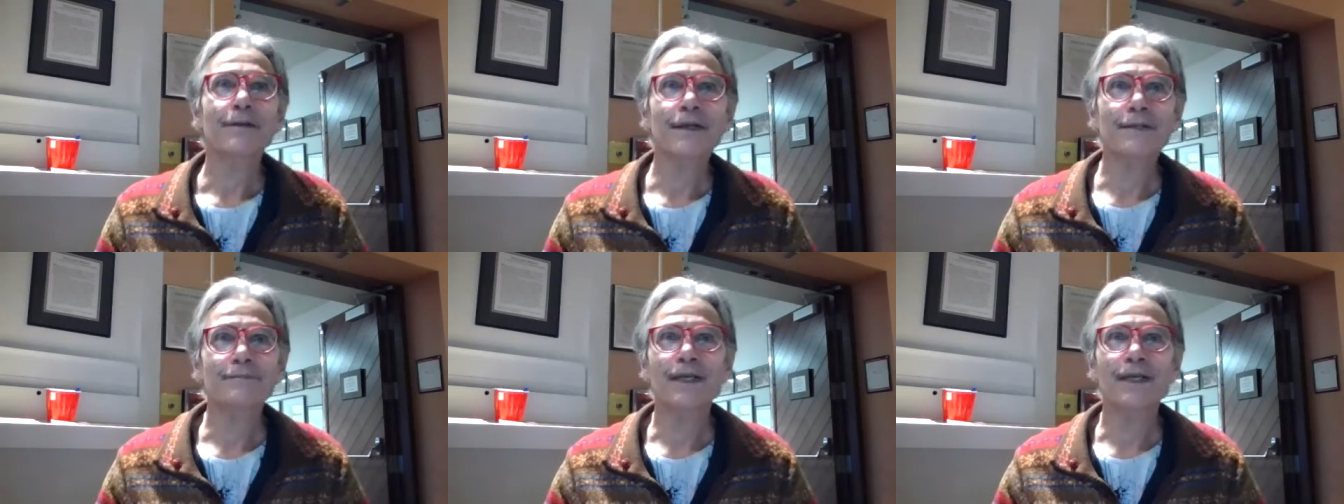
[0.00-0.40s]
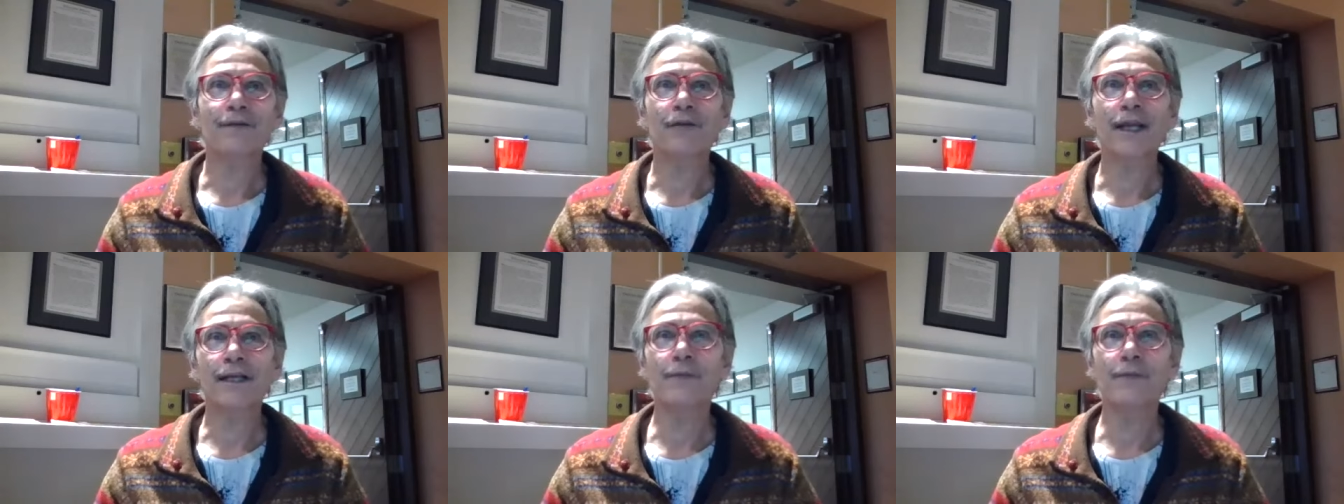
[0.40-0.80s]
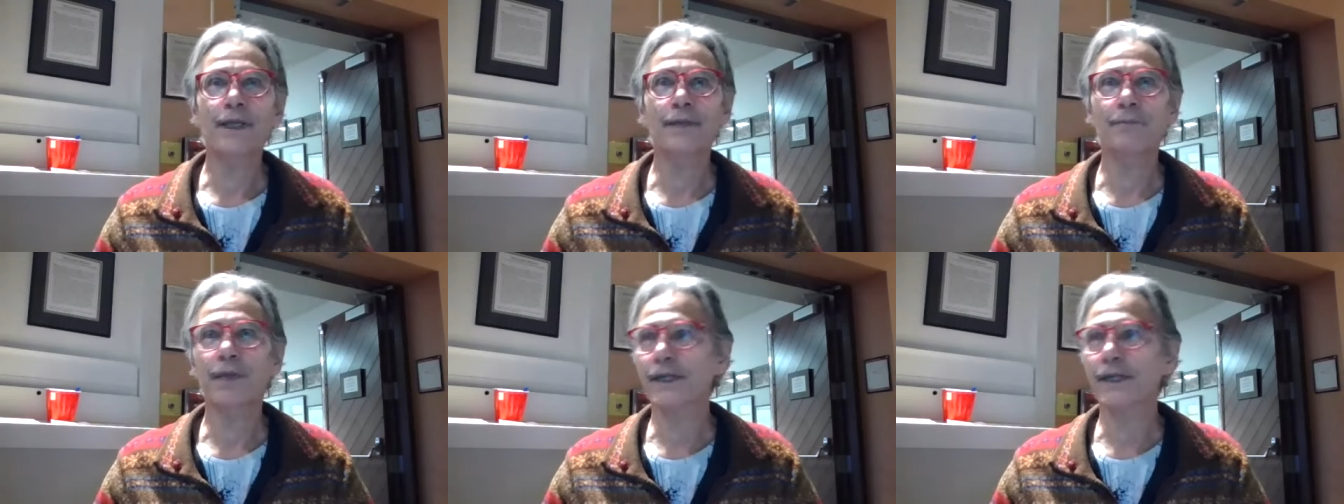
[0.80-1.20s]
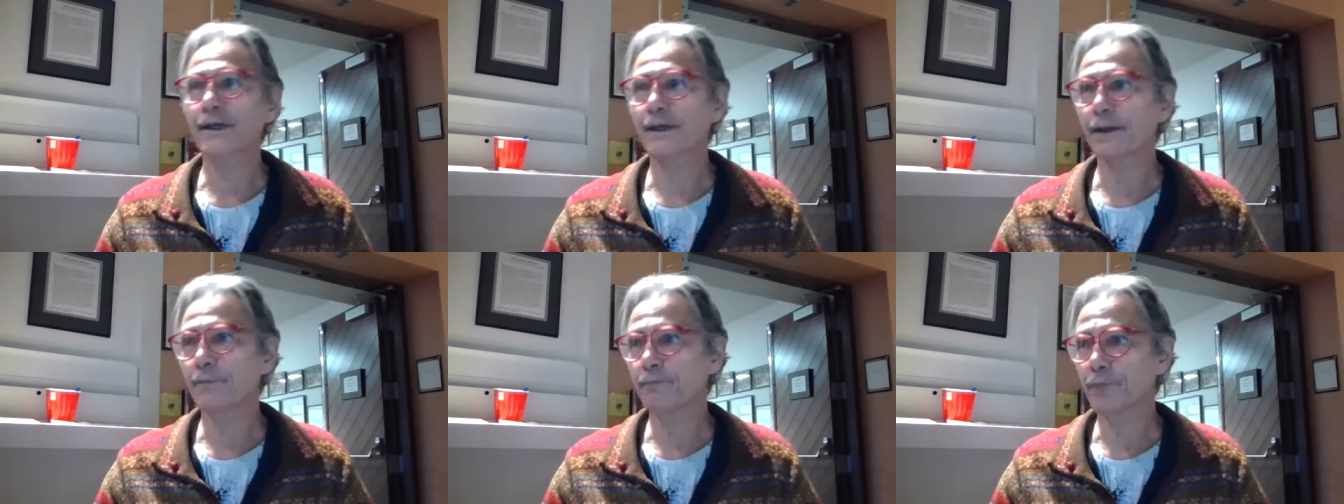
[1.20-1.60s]
I, I, recommend
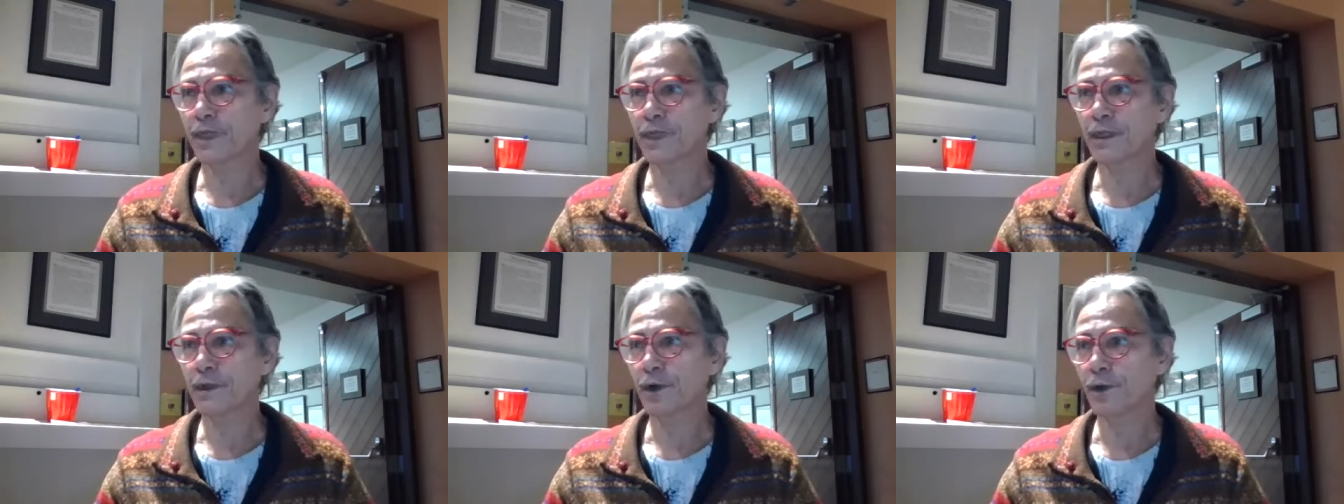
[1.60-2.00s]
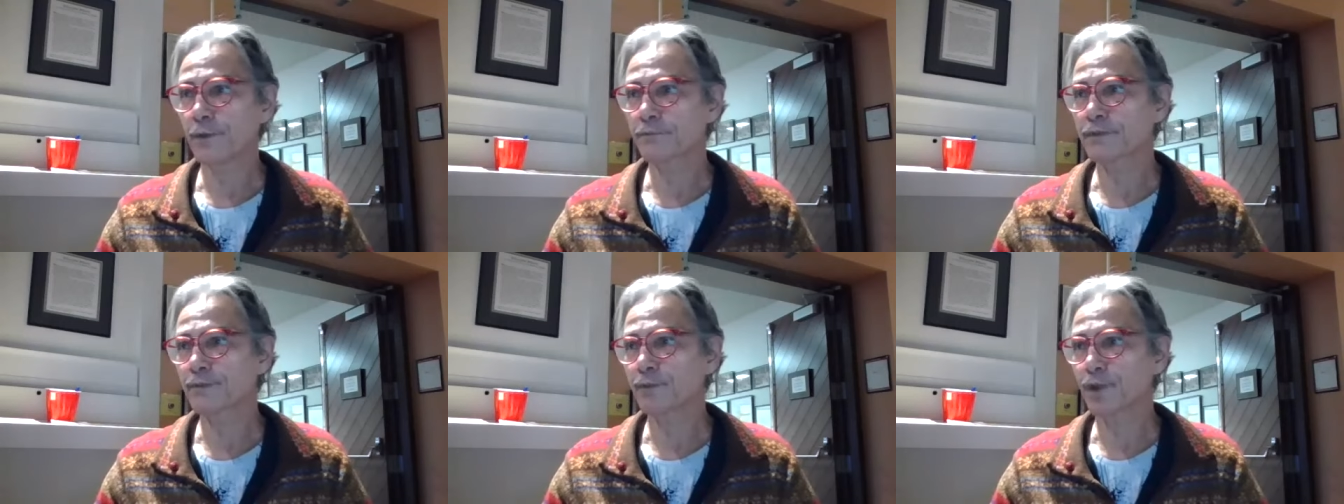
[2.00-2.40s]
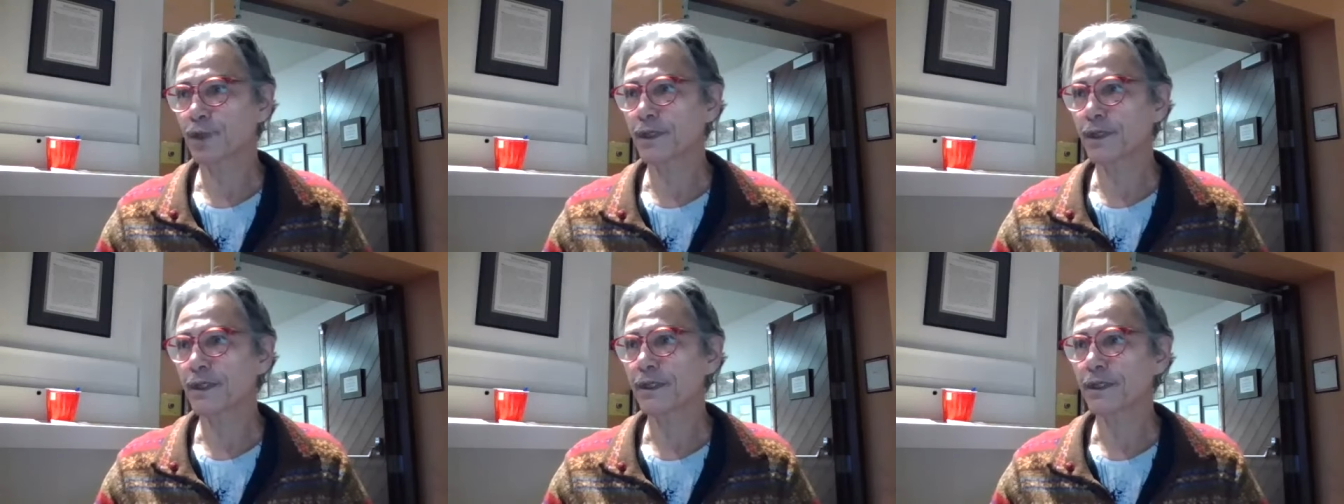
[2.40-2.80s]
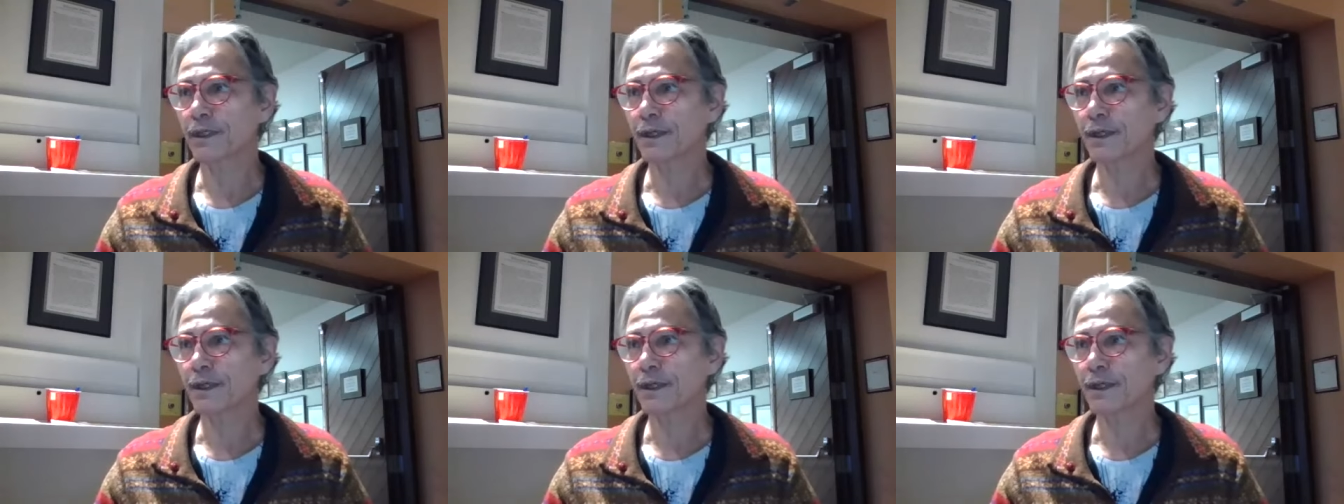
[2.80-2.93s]
picking up Bill Holm's book.